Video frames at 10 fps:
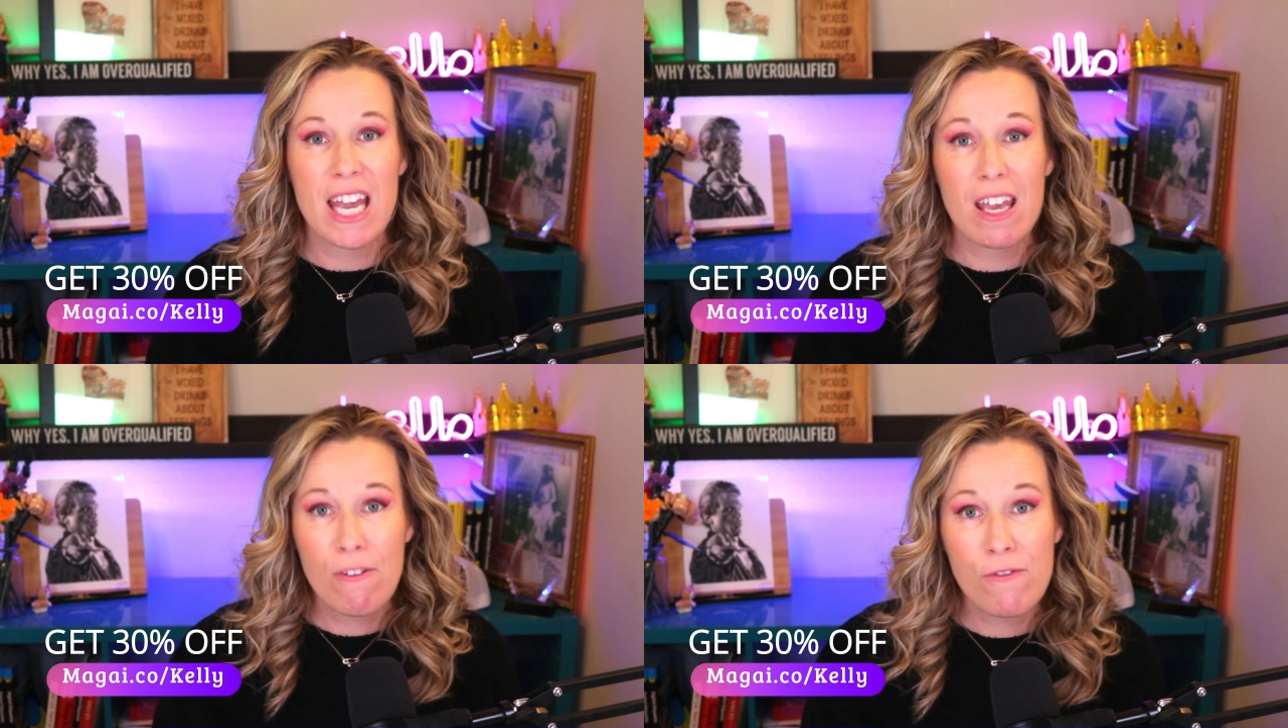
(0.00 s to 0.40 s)

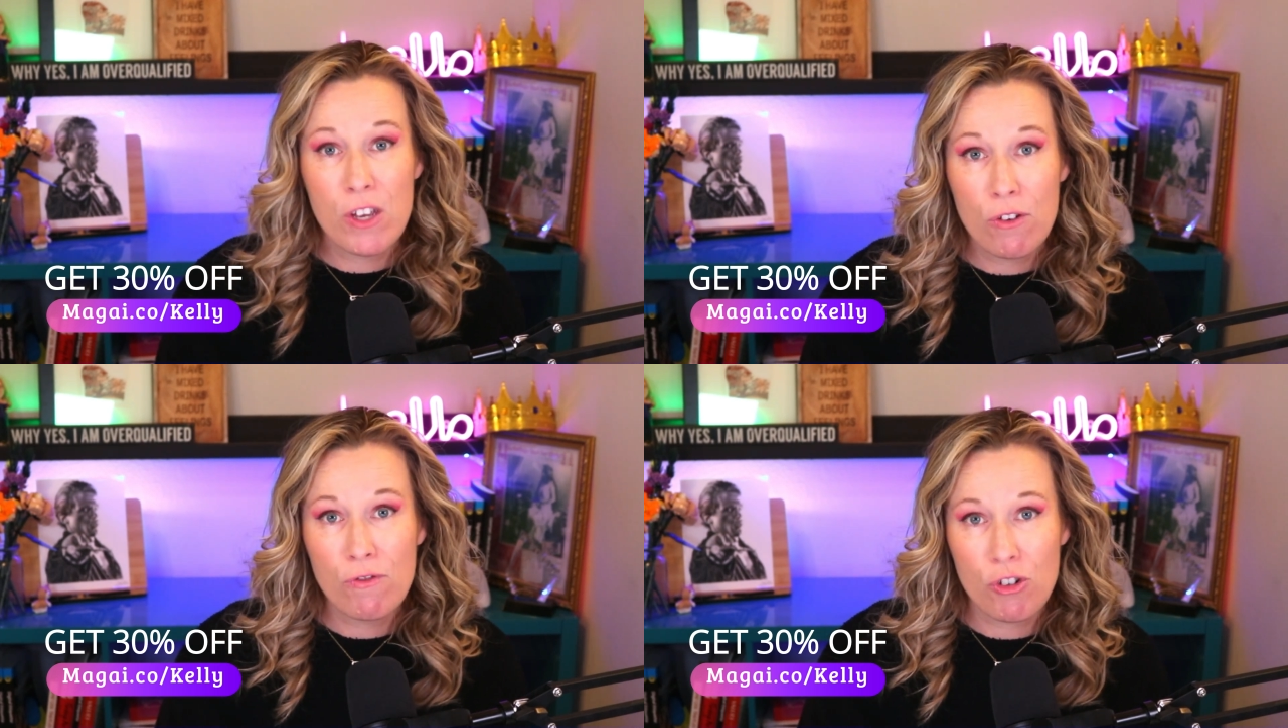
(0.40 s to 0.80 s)
If
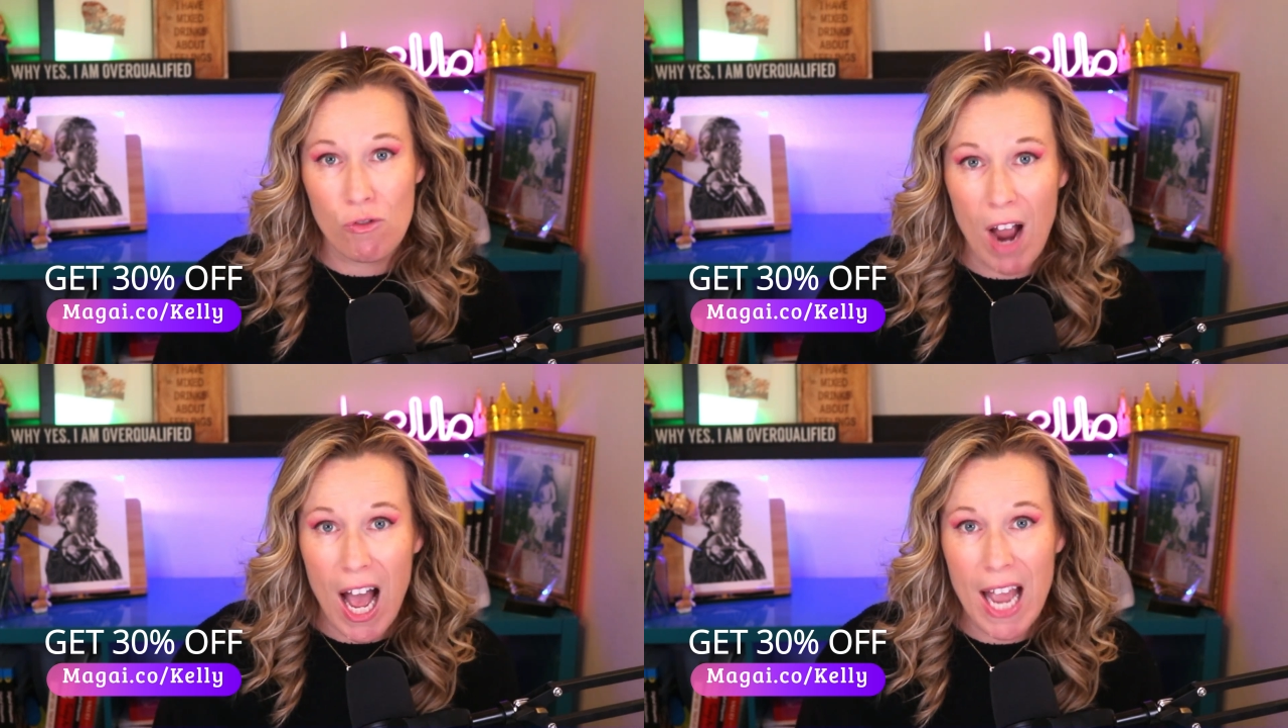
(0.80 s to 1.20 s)
you've
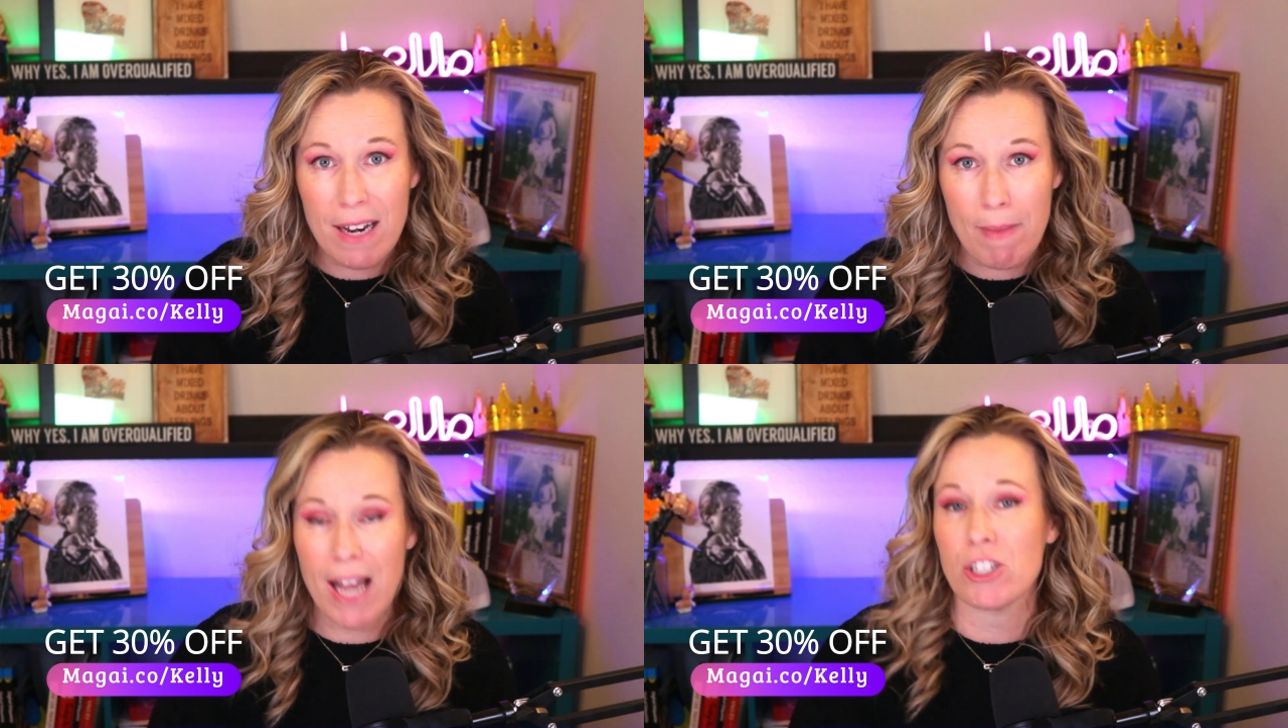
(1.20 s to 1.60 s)

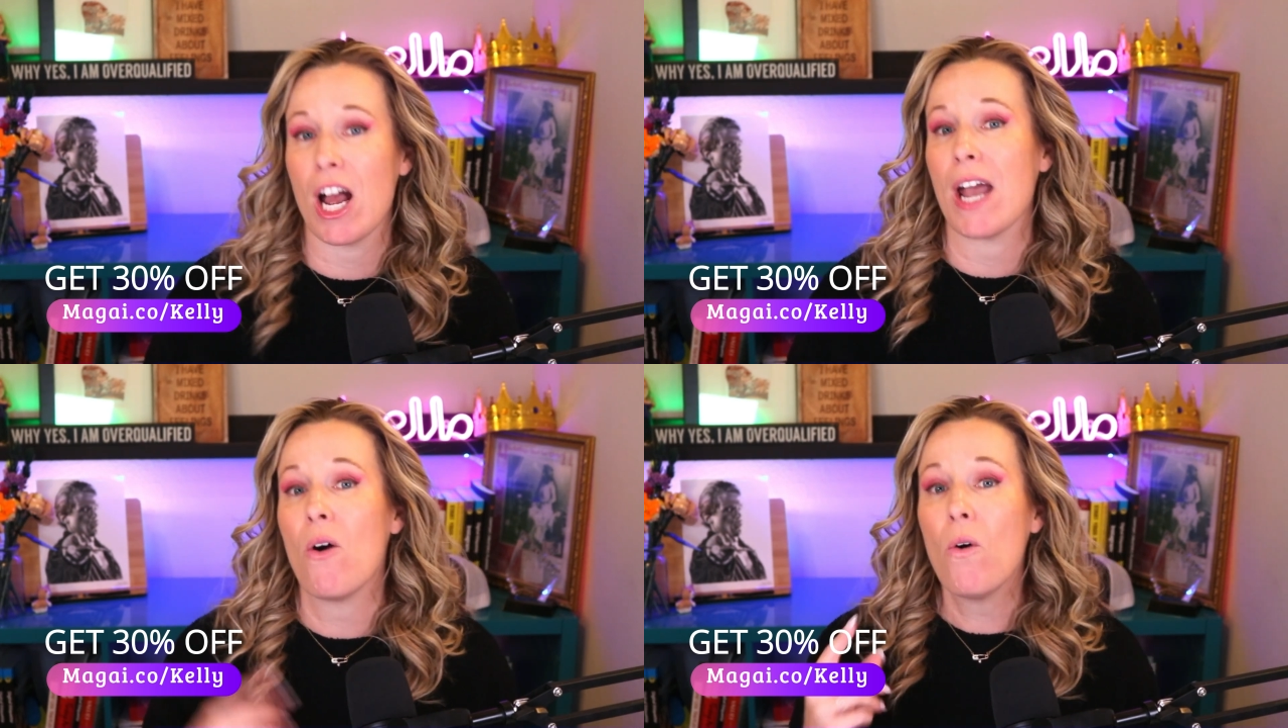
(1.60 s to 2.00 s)
tried
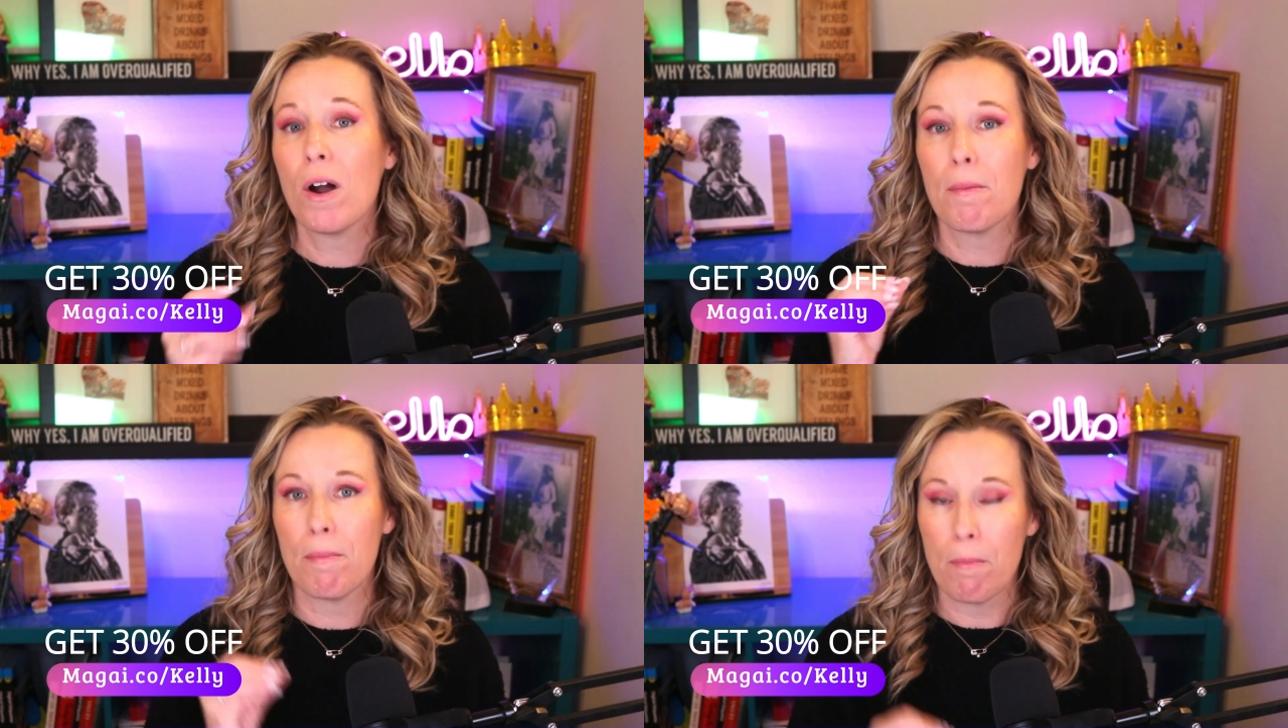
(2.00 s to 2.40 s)
Magai
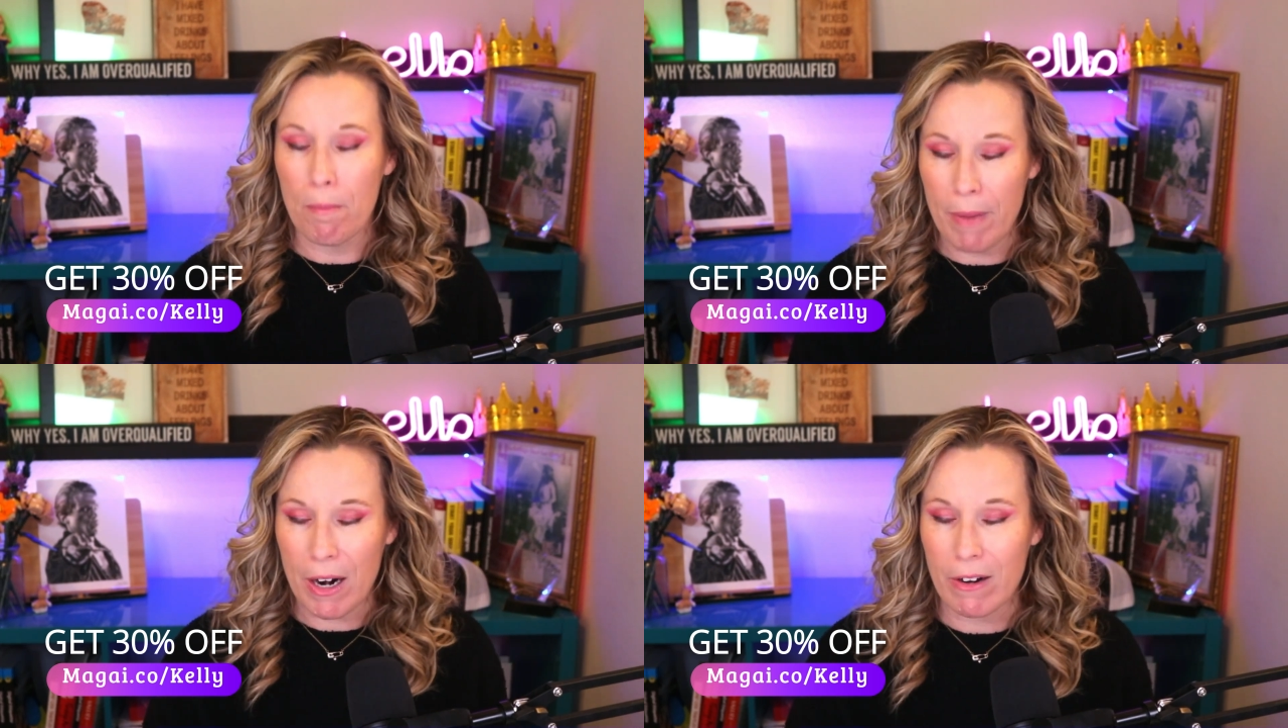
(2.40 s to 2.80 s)
or
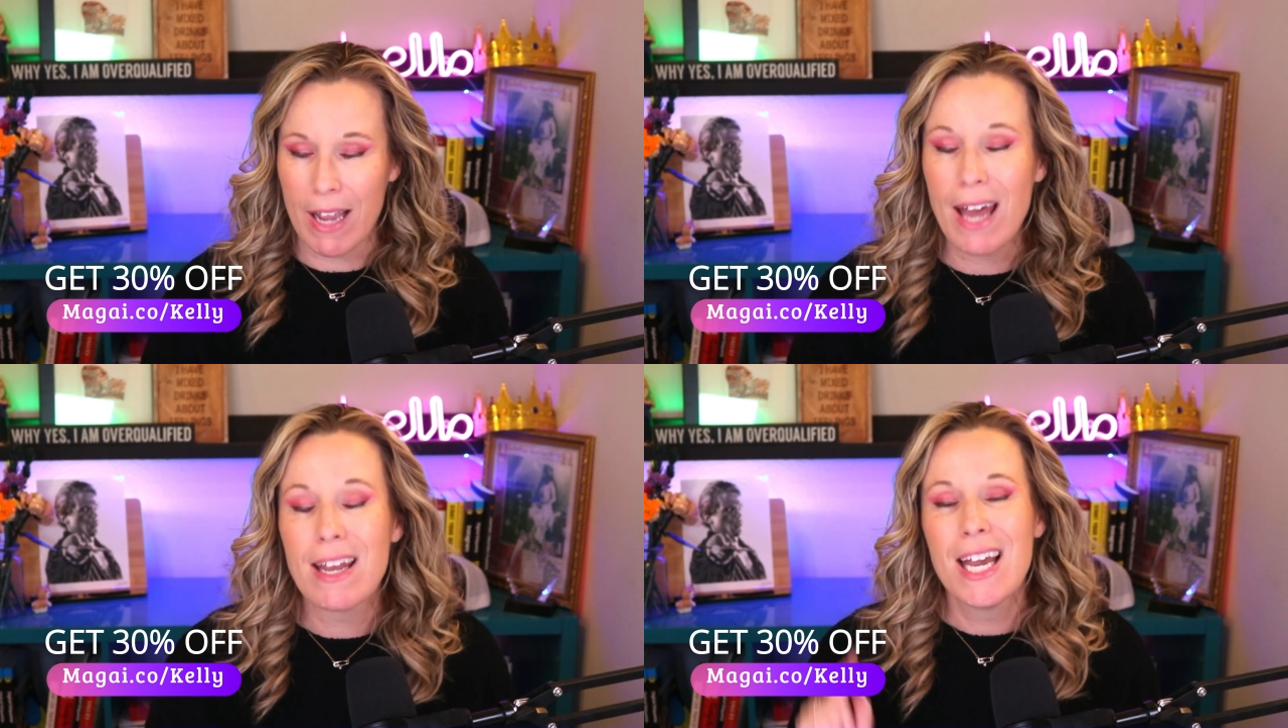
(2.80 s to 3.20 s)
Better
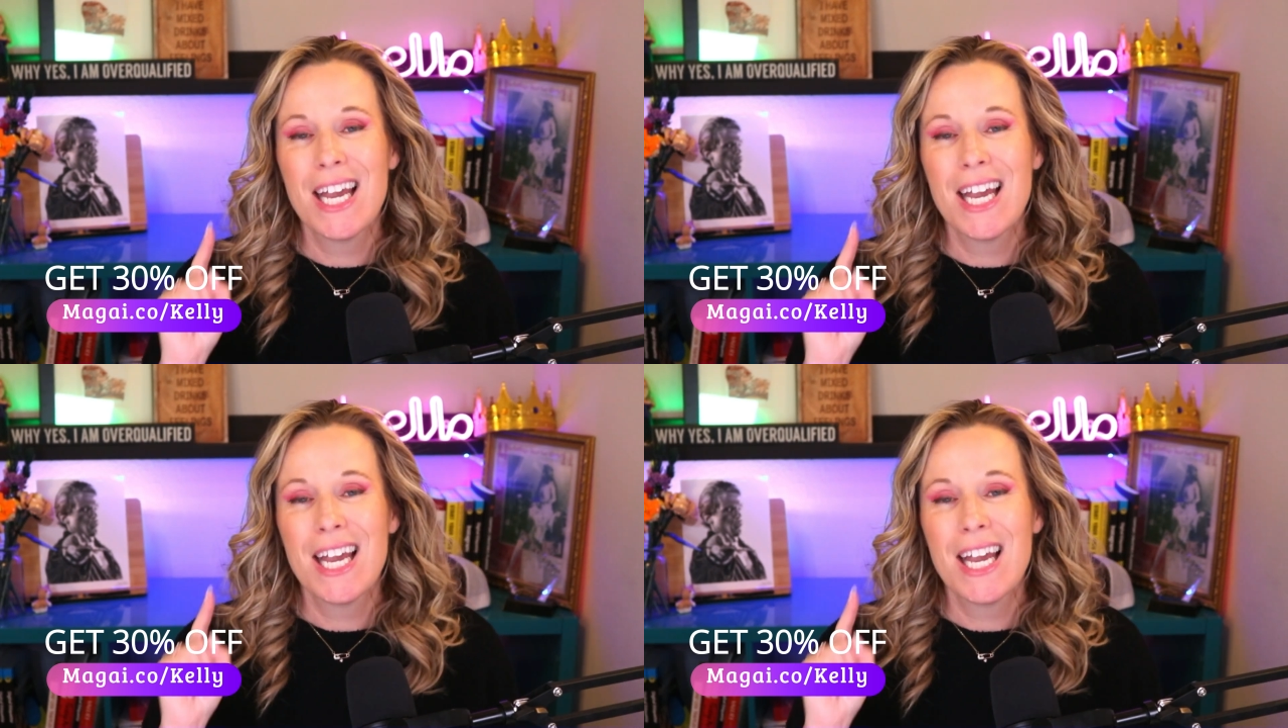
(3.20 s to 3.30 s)
yet,